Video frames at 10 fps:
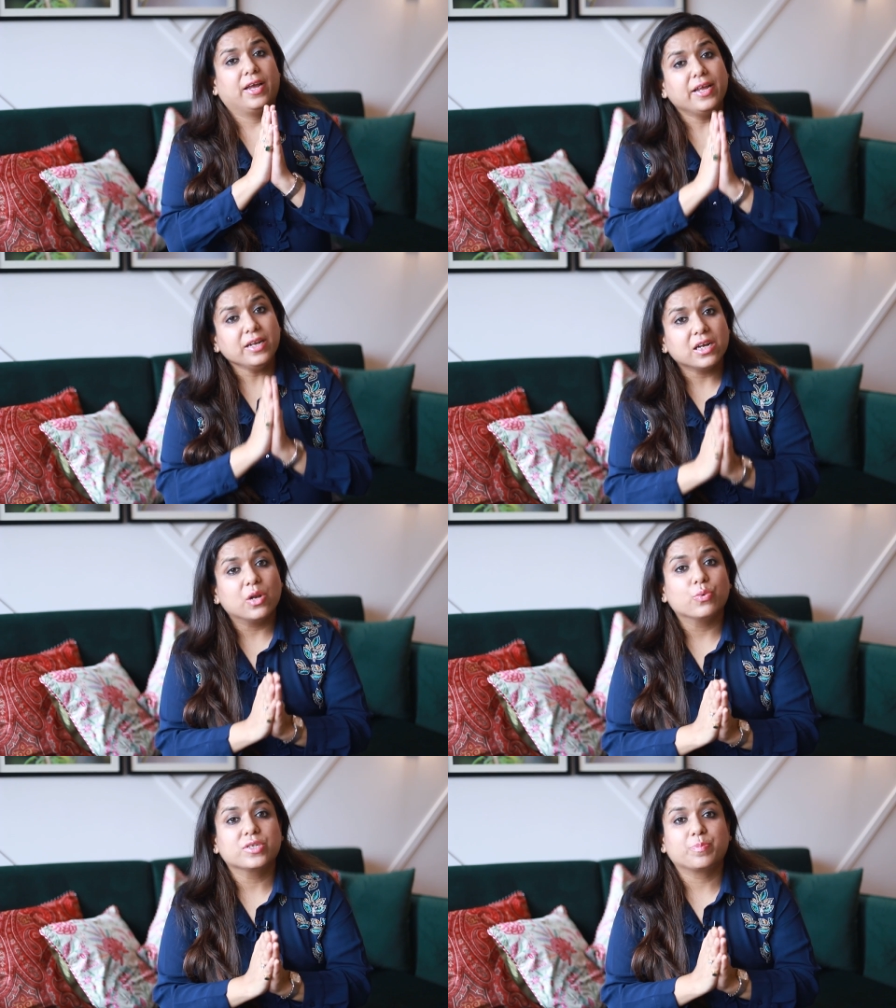in
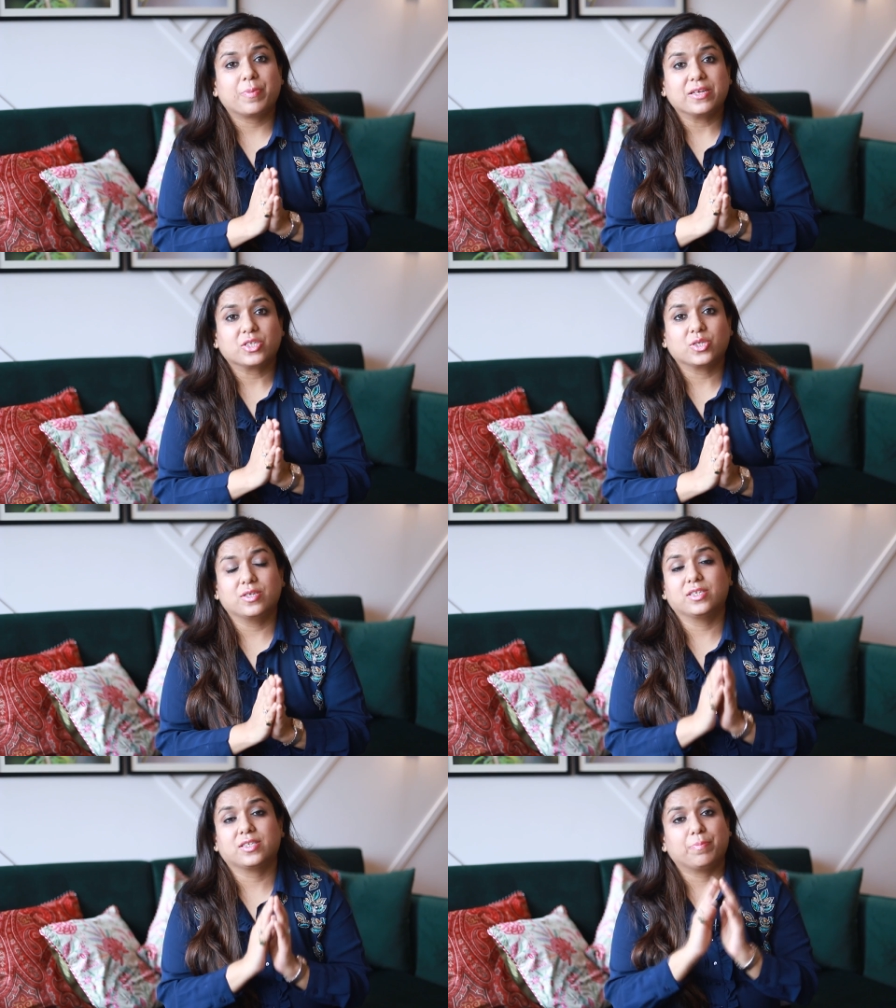closed
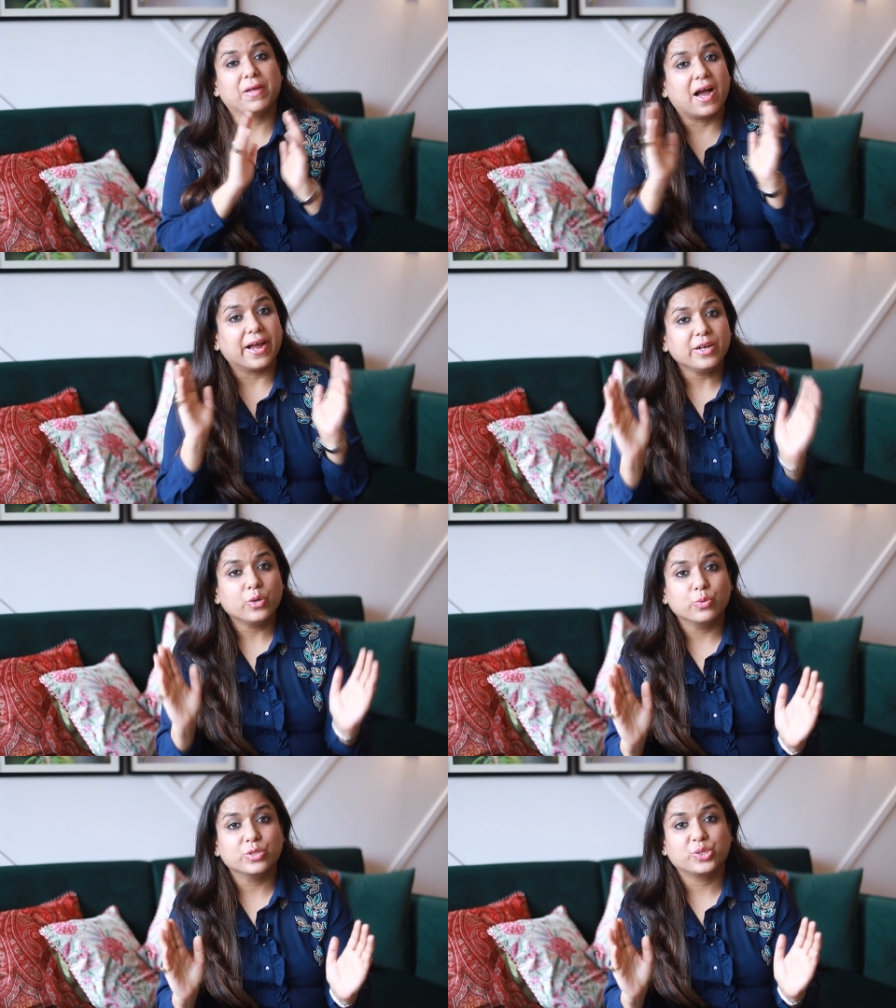spaces, behind
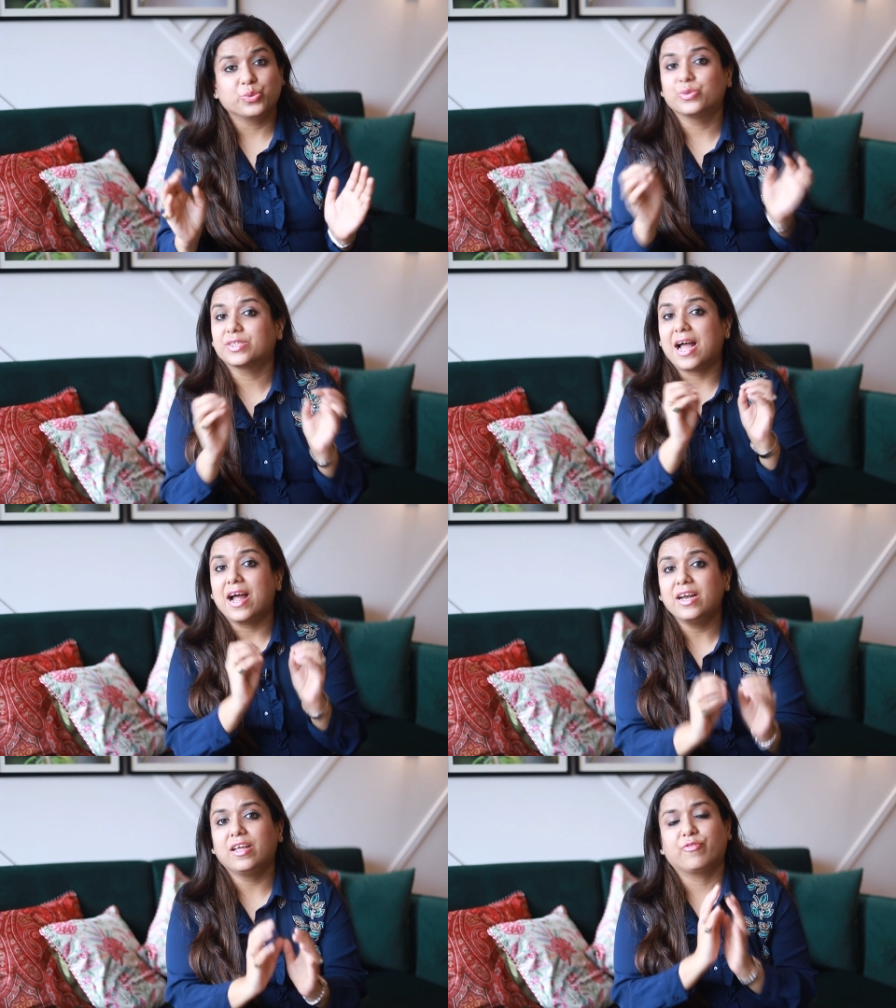closed doors,
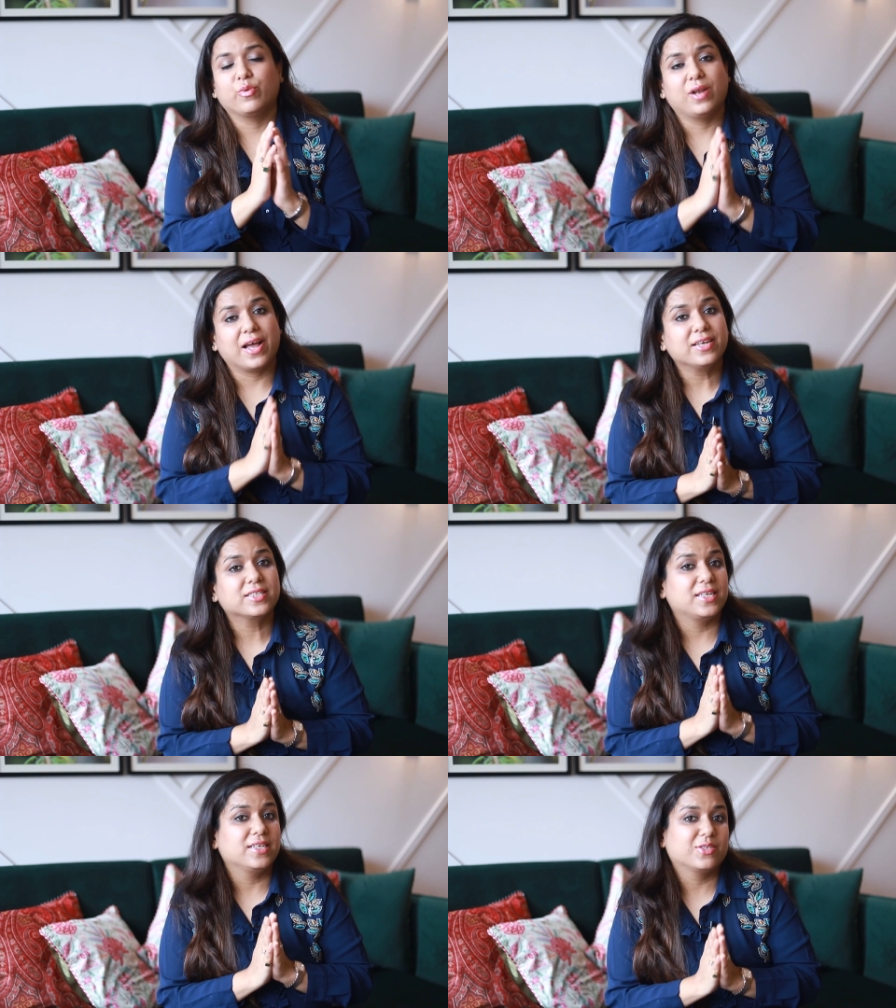and if you like
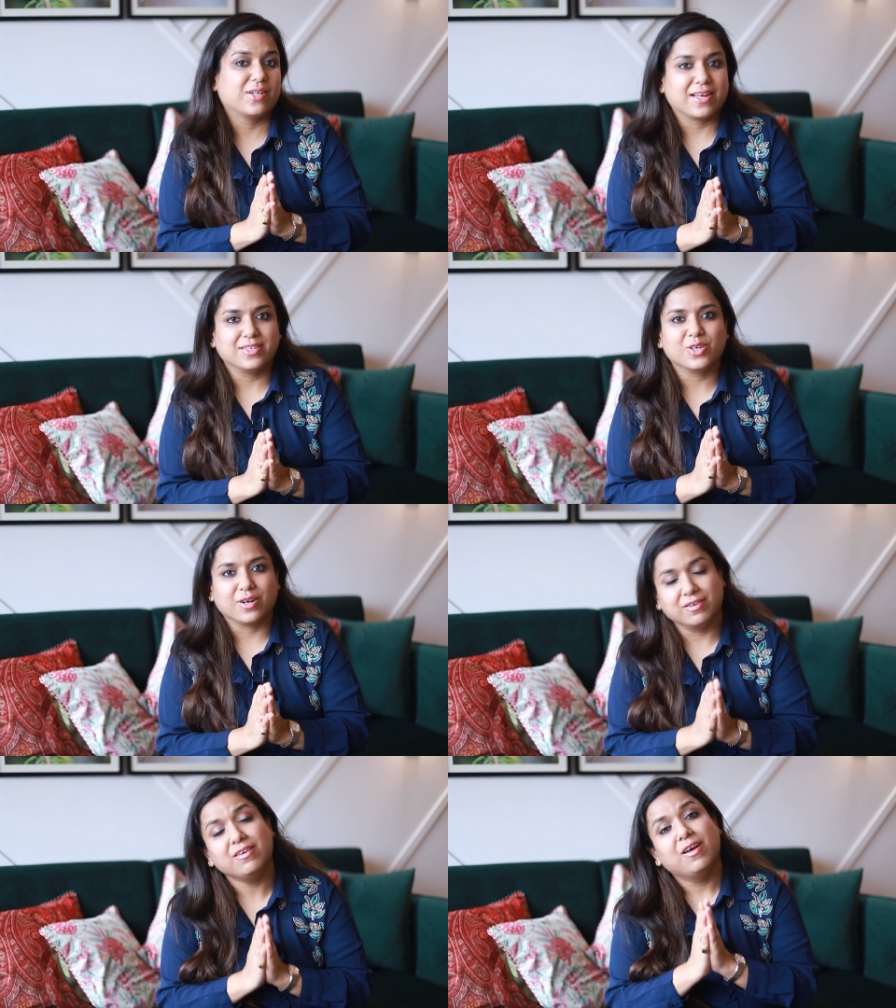seeing slides
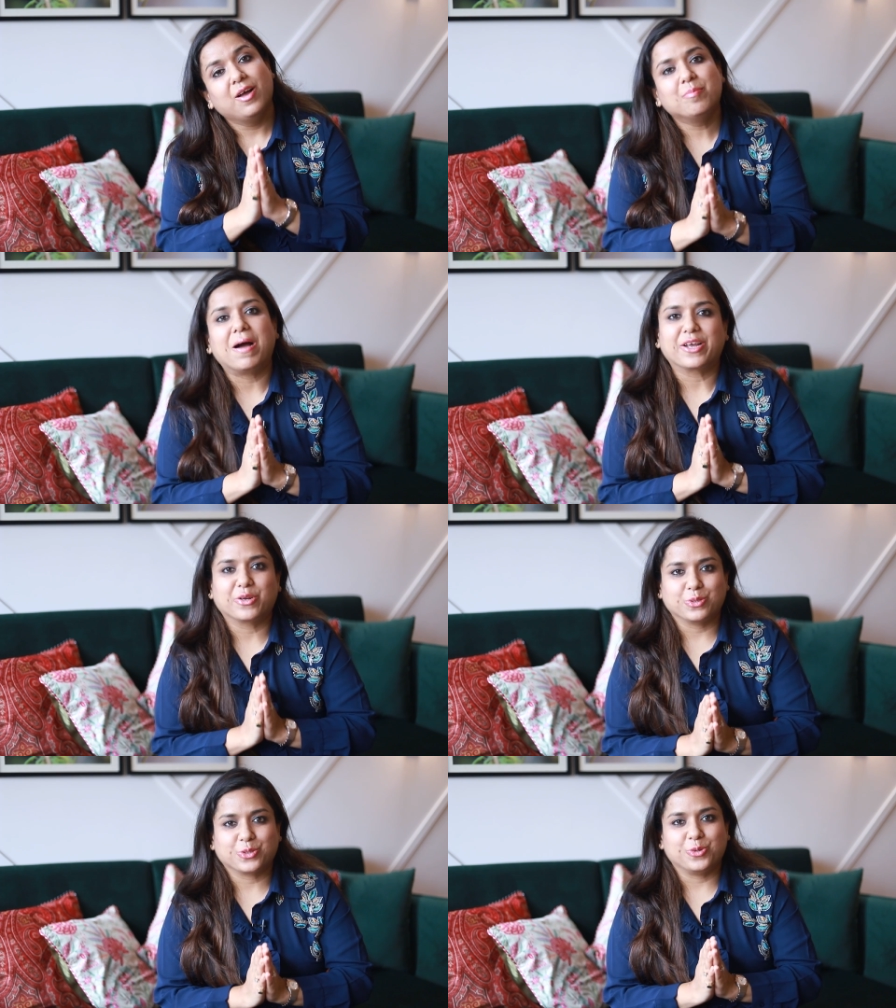under
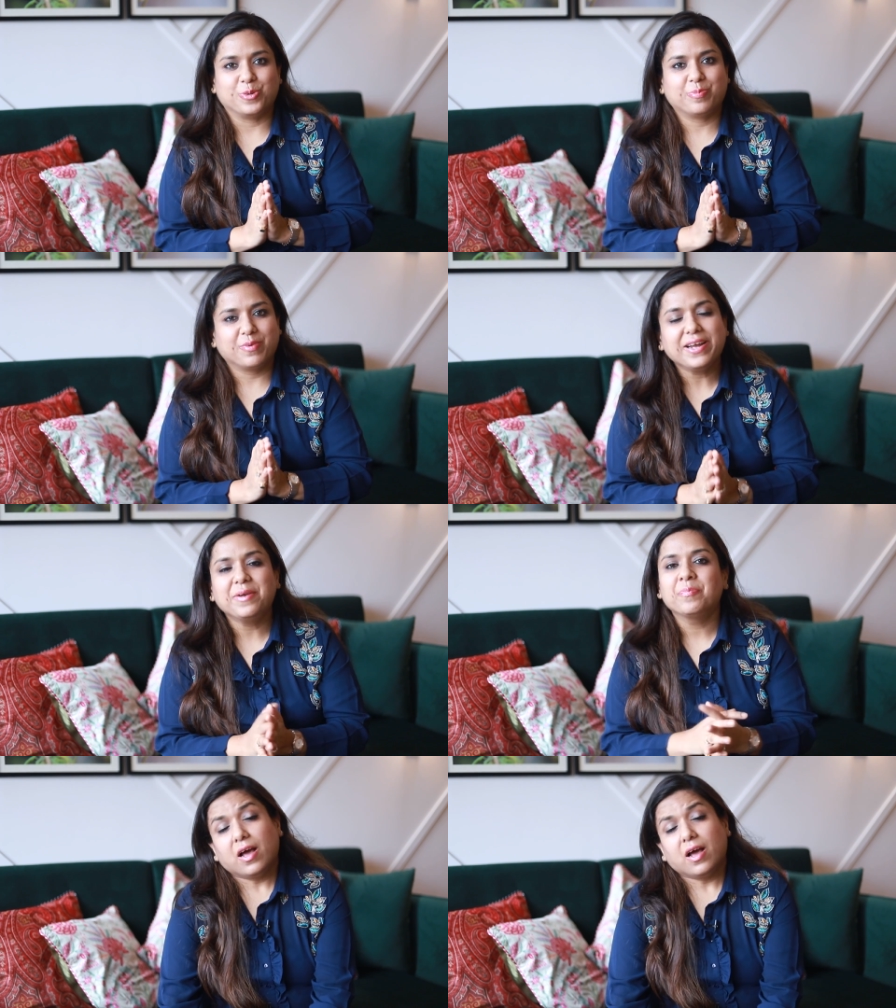microscope, right?